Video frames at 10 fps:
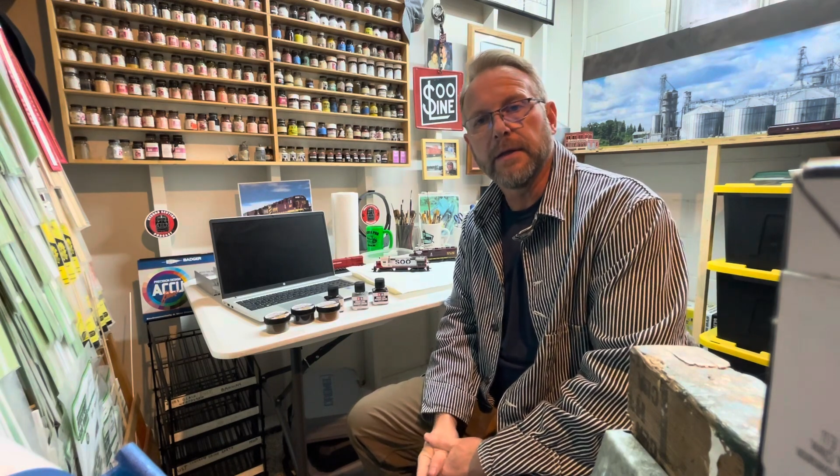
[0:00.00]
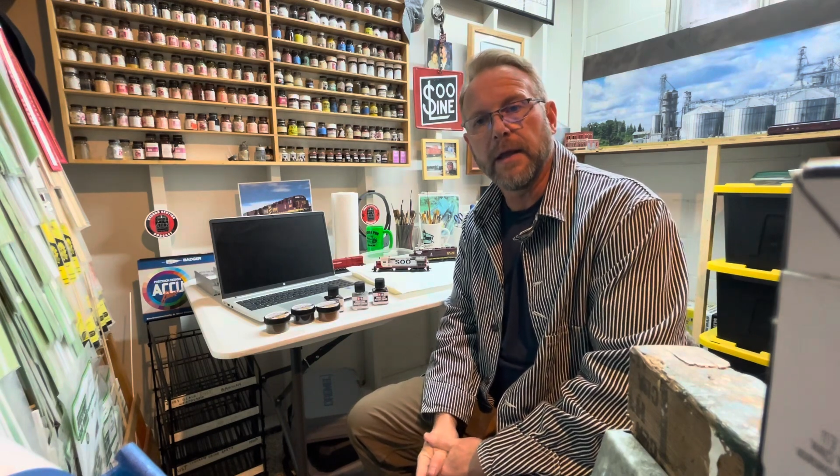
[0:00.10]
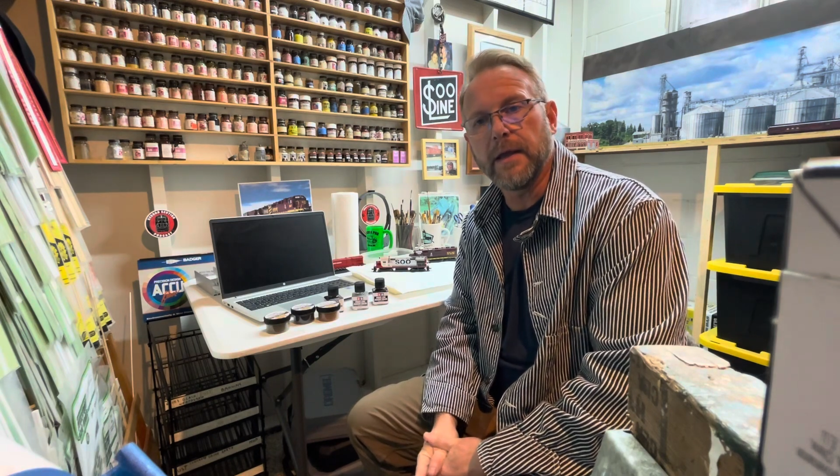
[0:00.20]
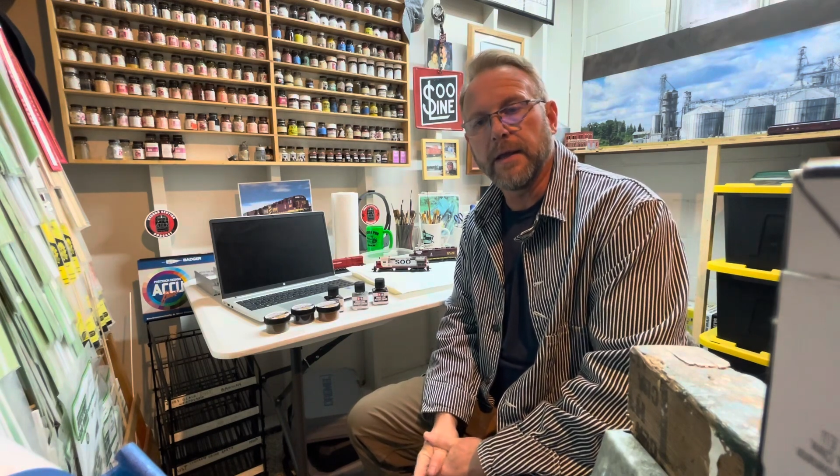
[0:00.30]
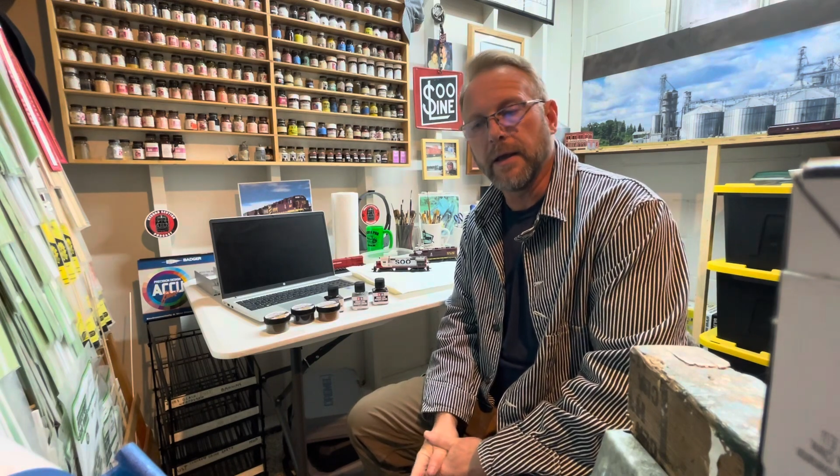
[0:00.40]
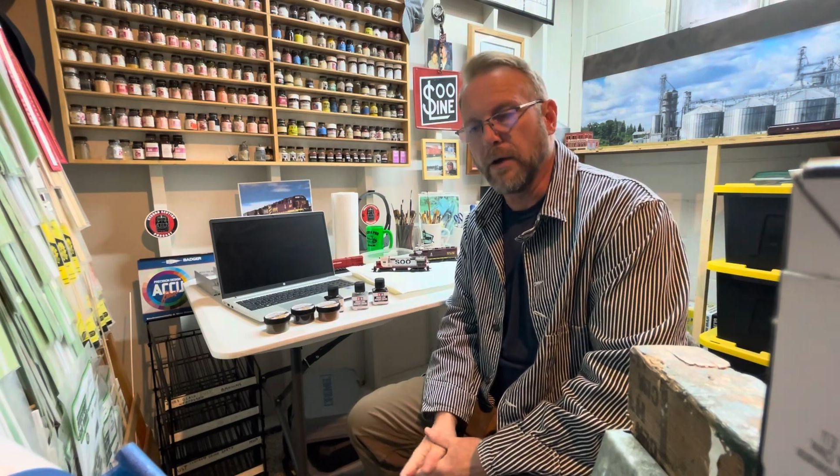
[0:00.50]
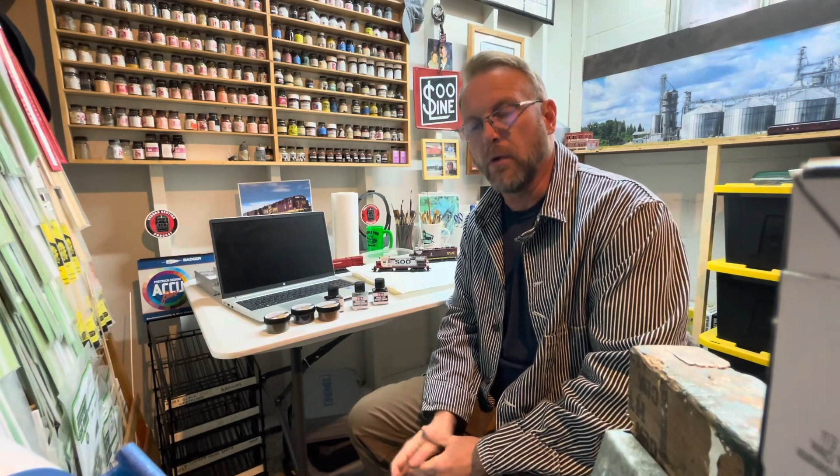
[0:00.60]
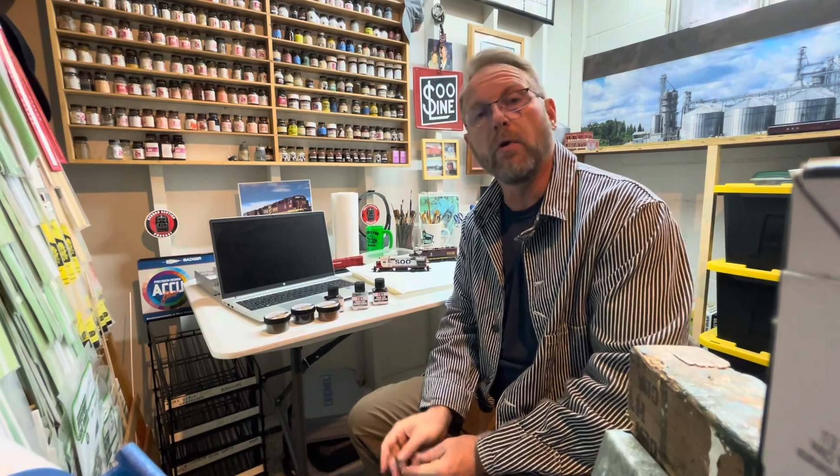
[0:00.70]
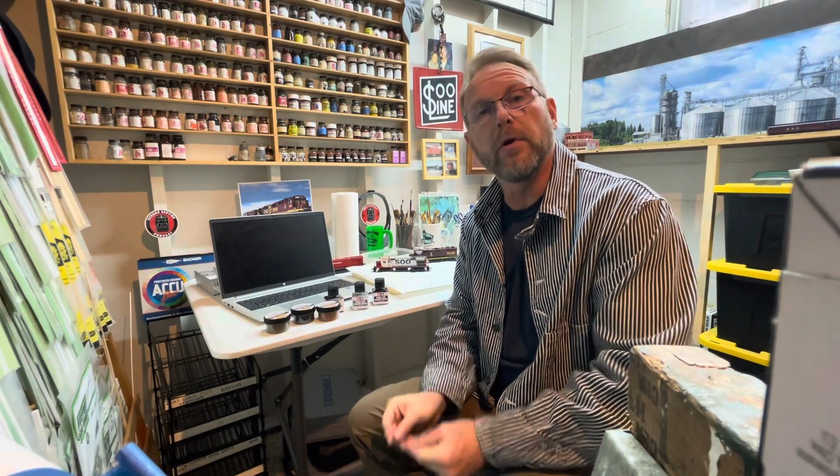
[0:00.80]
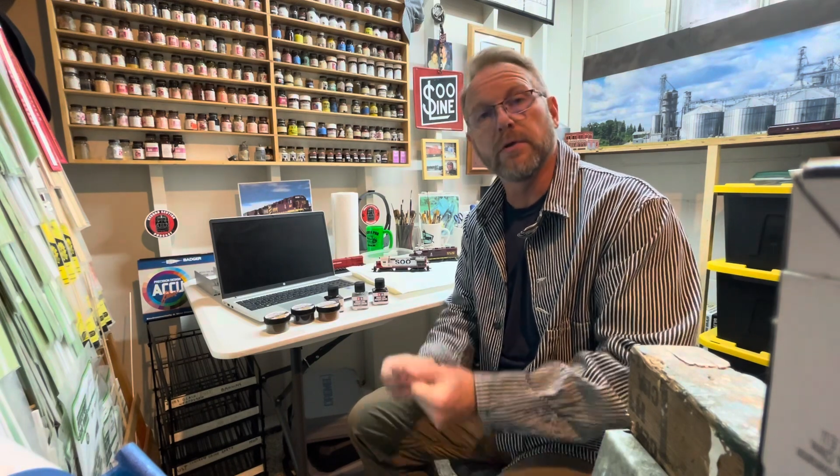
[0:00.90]
any
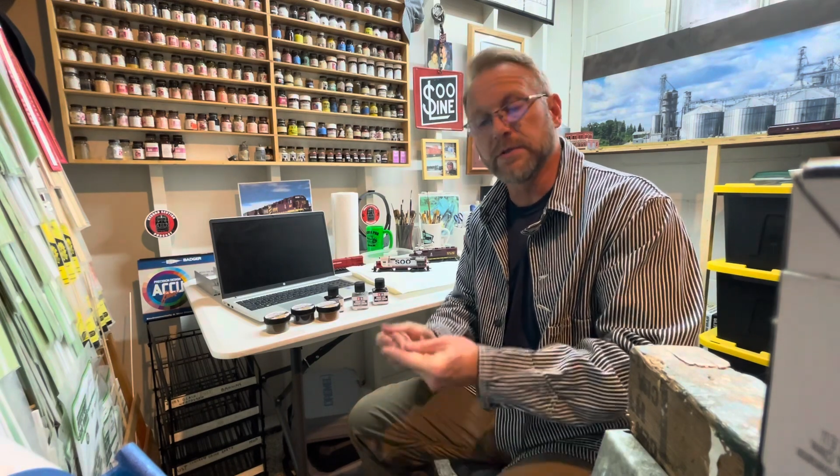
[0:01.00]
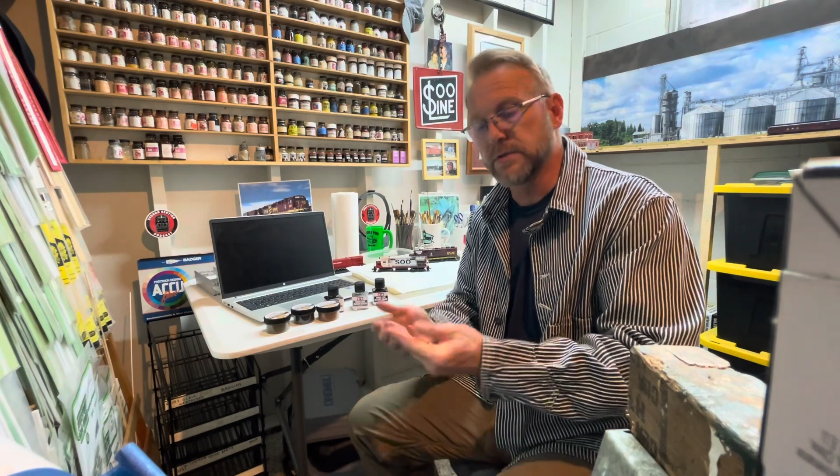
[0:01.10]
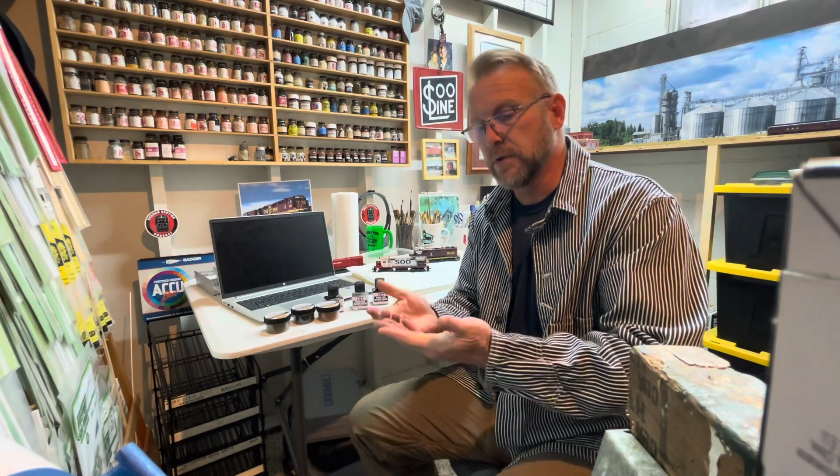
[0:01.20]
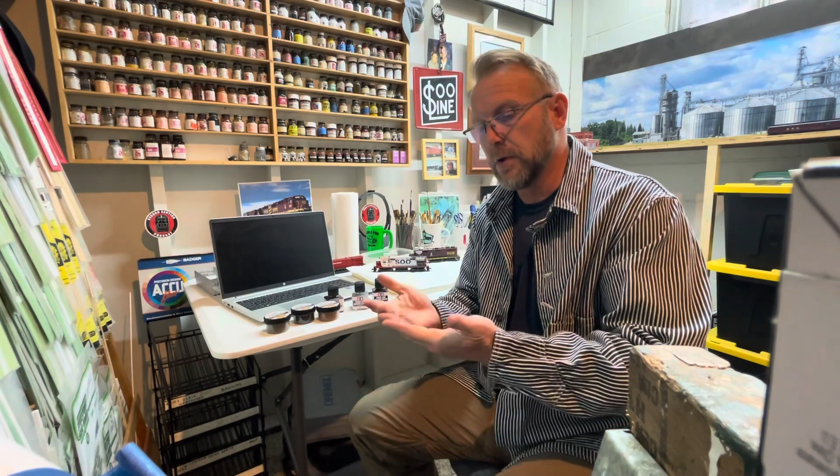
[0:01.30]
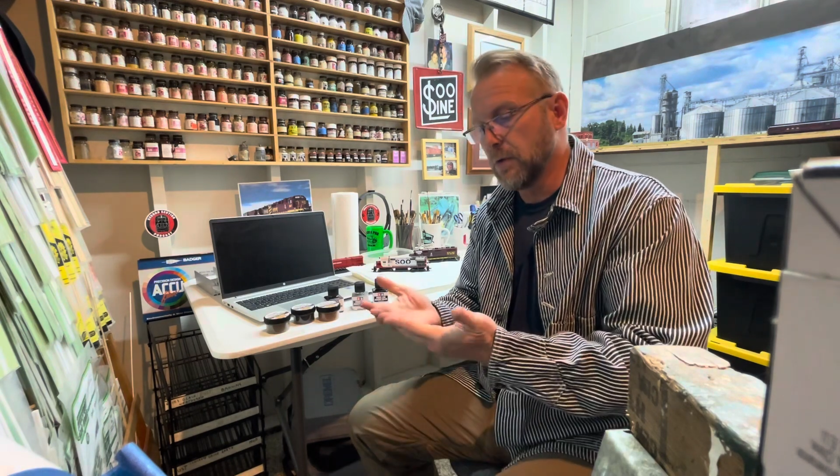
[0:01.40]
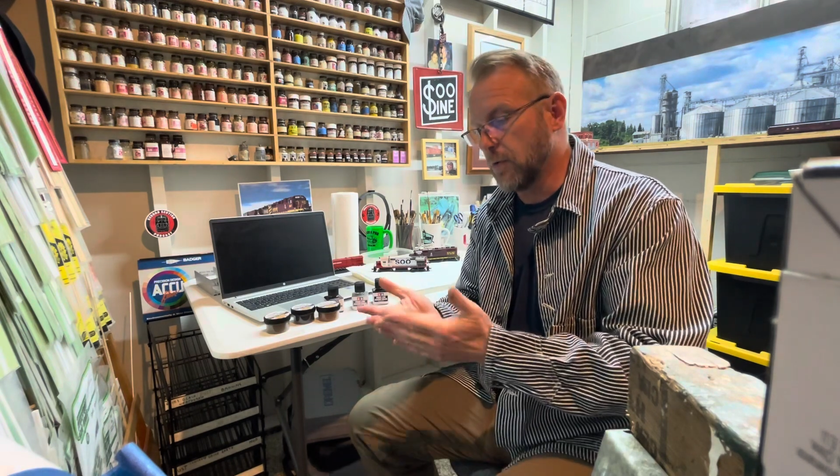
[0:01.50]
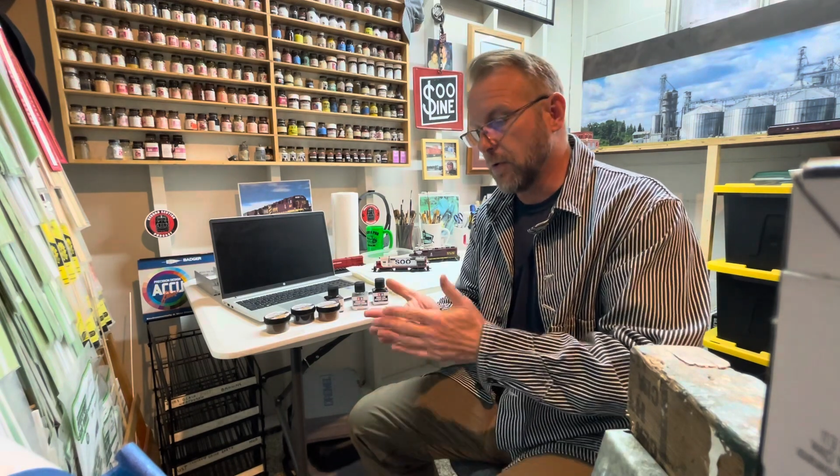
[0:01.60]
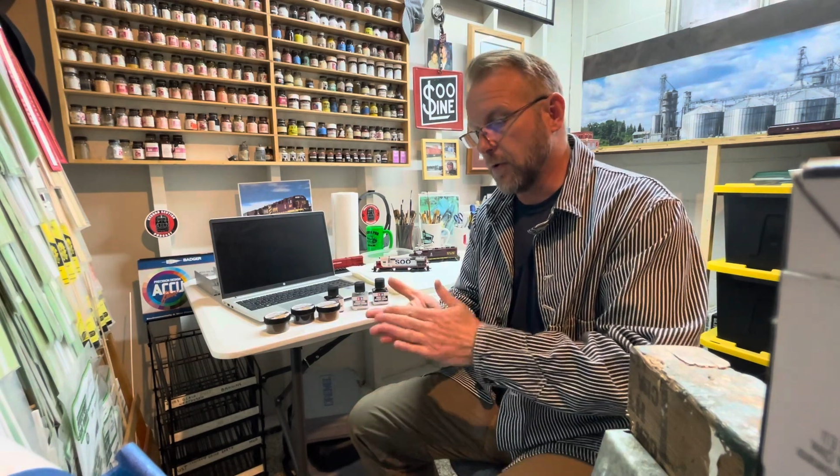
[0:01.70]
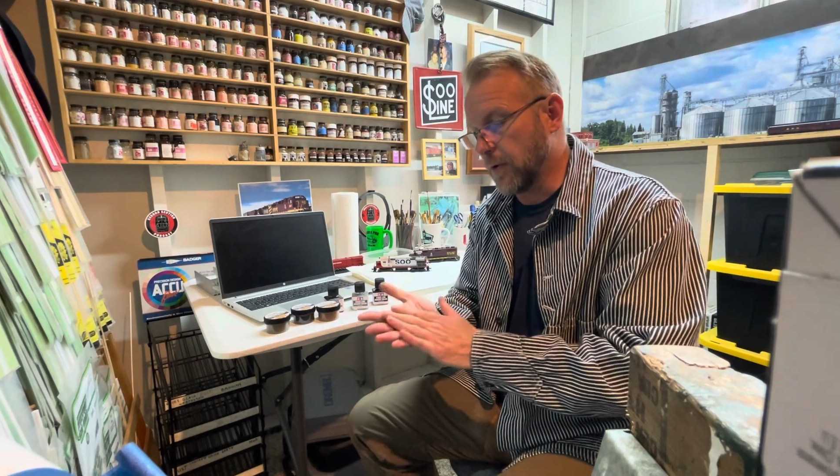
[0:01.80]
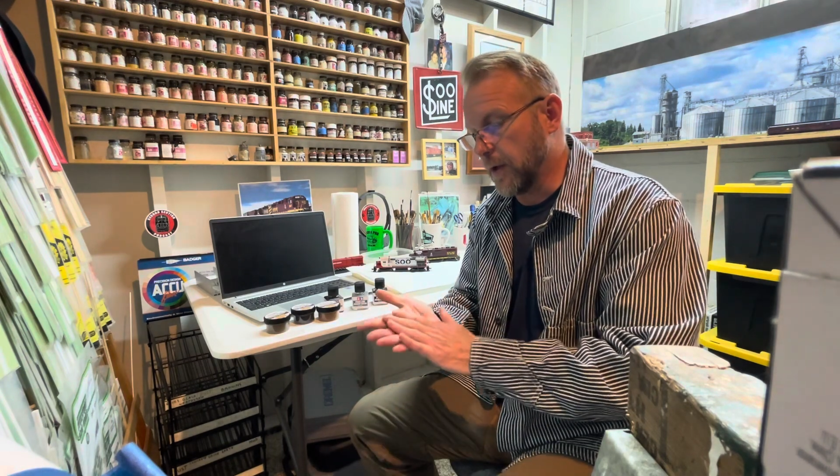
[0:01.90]
oils
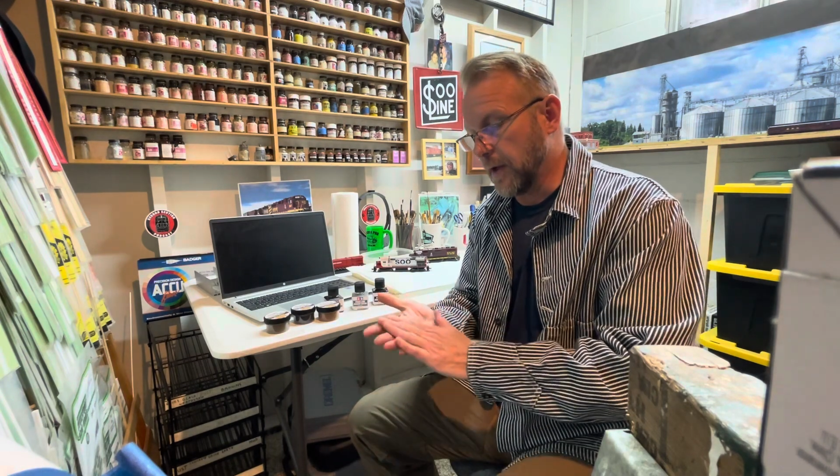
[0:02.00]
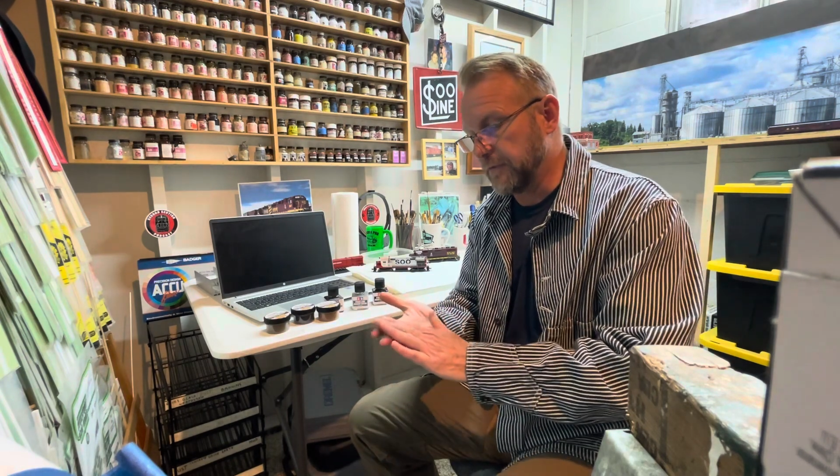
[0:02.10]
or